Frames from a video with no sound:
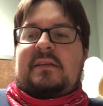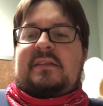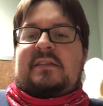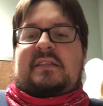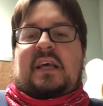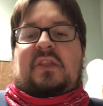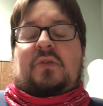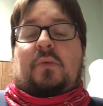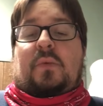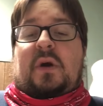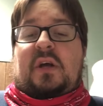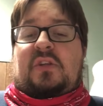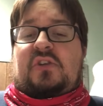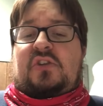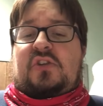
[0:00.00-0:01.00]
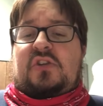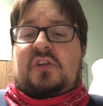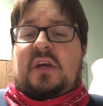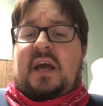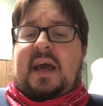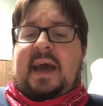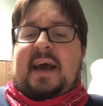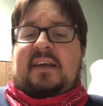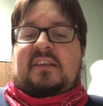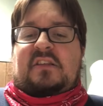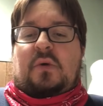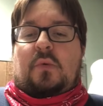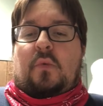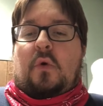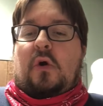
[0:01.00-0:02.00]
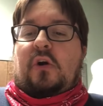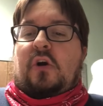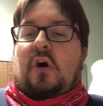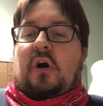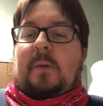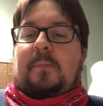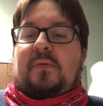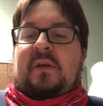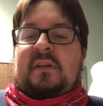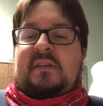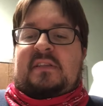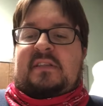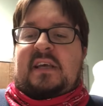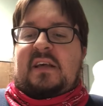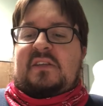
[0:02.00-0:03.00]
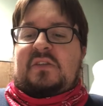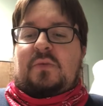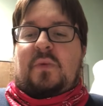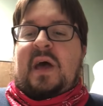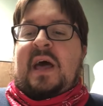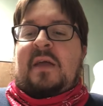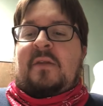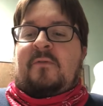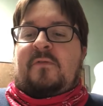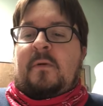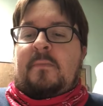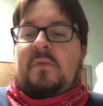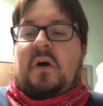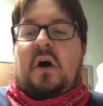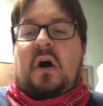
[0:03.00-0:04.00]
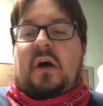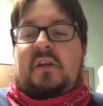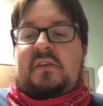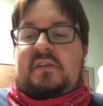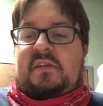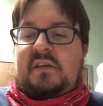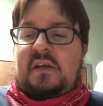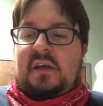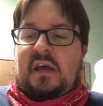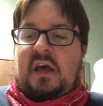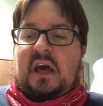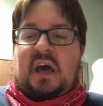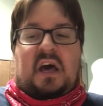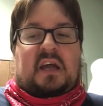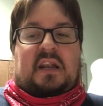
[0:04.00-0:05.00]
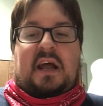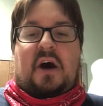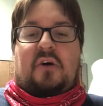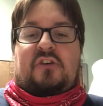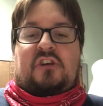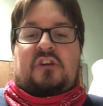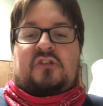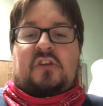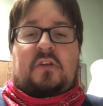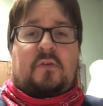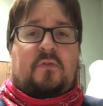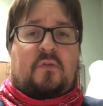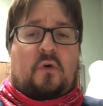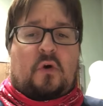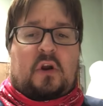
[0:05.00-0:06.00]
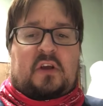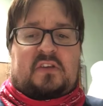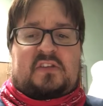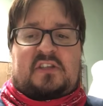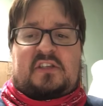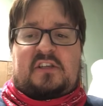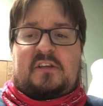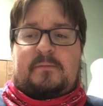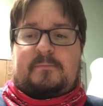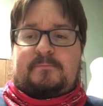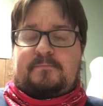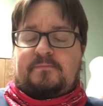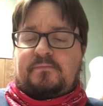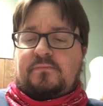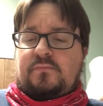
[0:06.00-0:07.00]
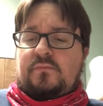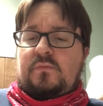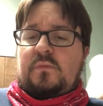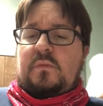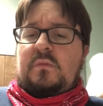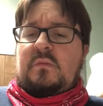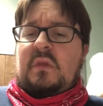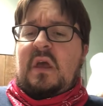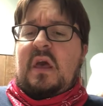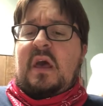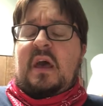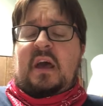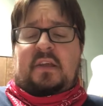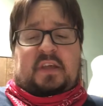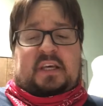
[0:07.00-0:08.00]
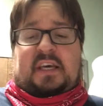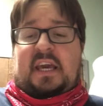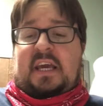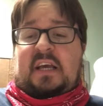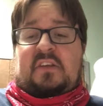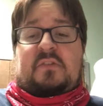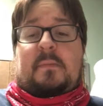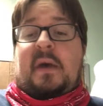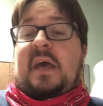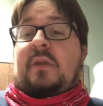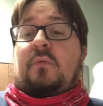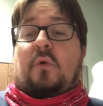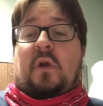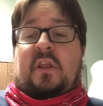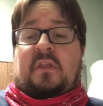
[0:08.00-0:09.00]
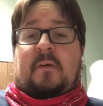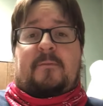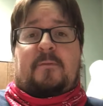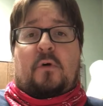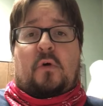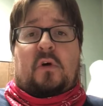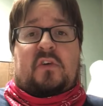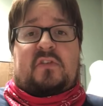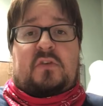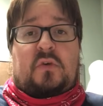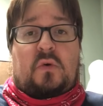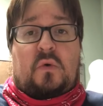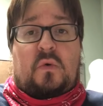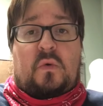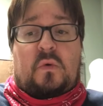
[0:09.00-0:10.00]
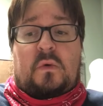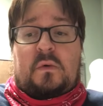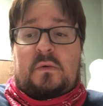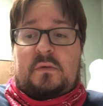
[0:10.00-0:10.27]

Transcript: said the witch, as the warthog princess ran from the hut and out into the forest. The king's men were in the forest too.